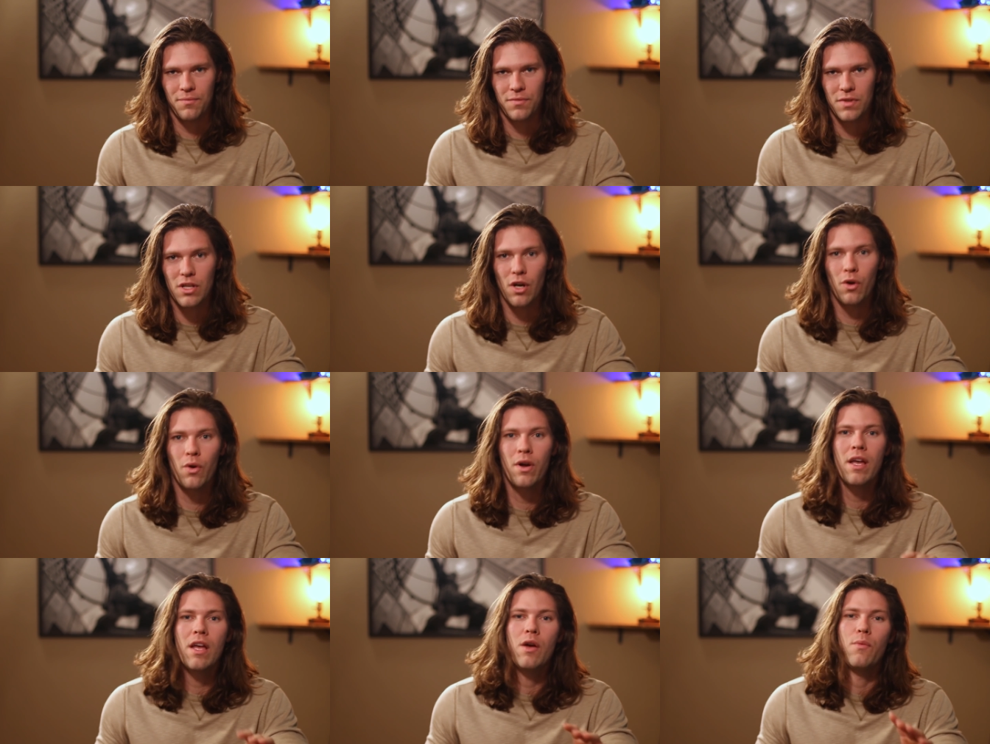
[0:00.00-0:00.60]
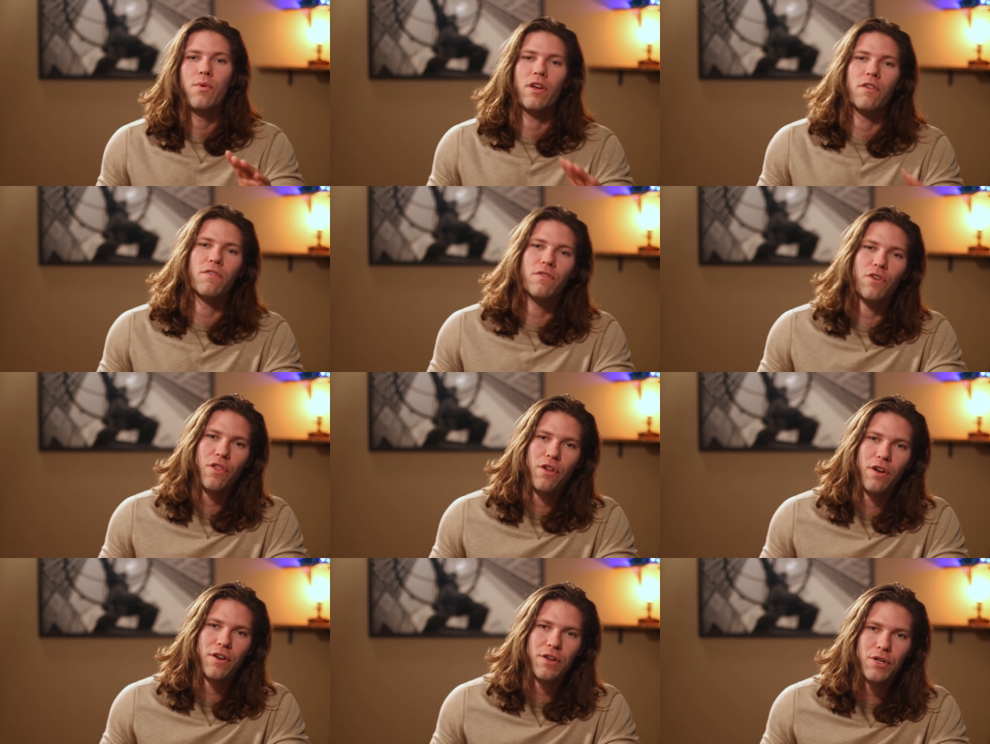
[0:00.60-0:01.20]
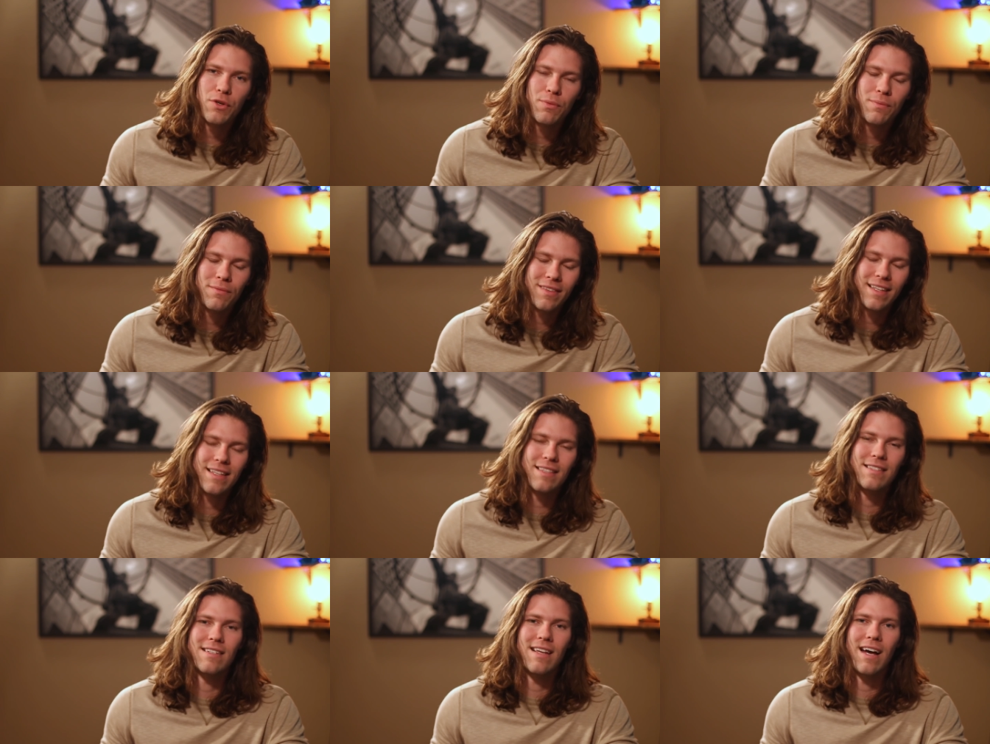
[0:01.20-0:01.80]
So without further ado,
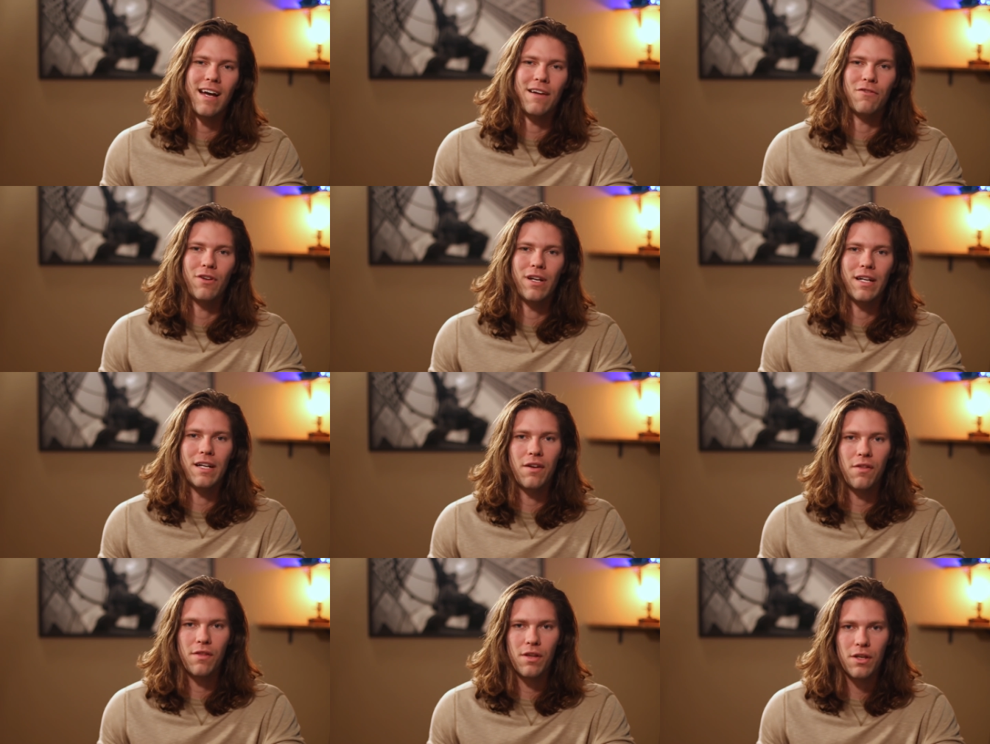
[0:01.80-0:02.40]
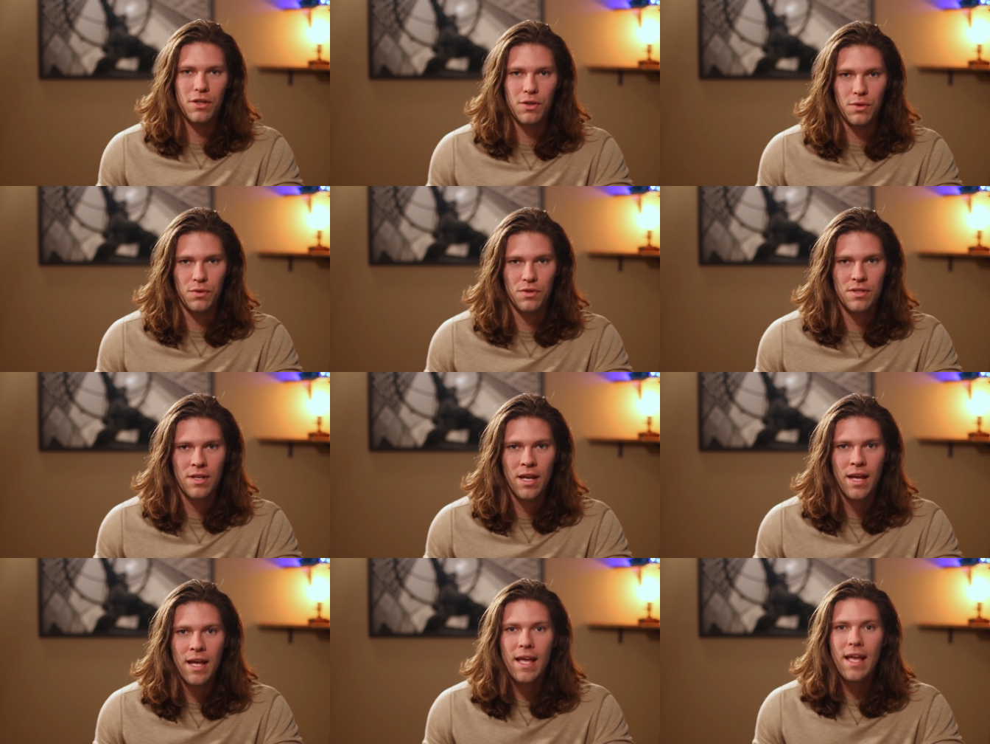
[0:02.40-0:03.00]
let's dive right into the news.